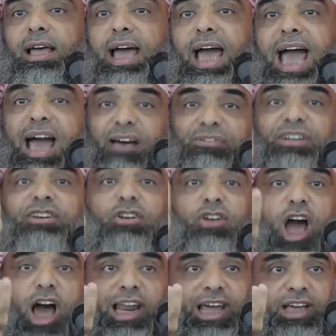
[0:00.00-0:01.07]
having
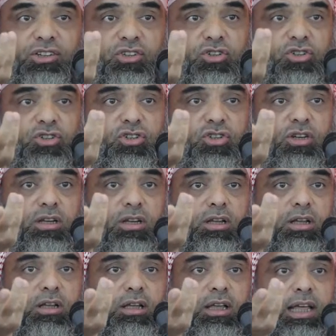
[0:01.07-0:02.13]
knowledge.
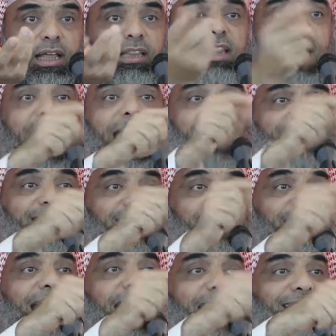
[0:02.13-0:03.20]

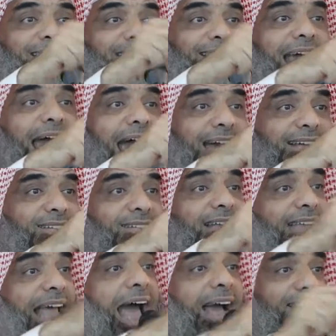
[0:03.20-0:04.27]
It has a tax. The
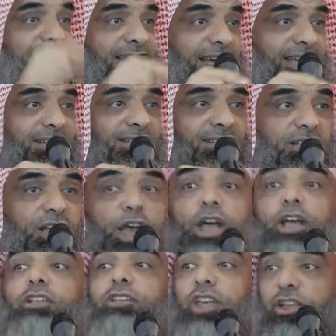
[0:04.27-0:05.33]
tax is
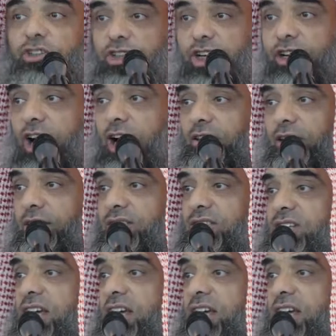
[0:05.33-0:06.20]
teaching others,